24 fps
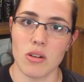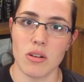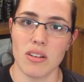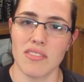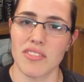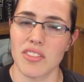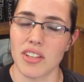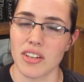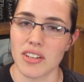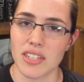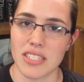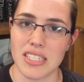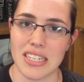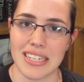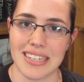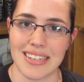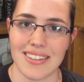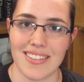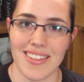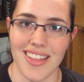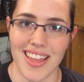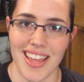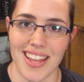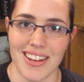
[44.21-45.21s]
If there
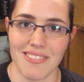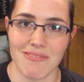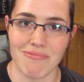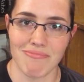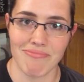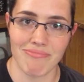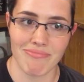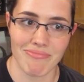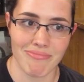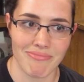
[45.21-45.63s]
isn't, then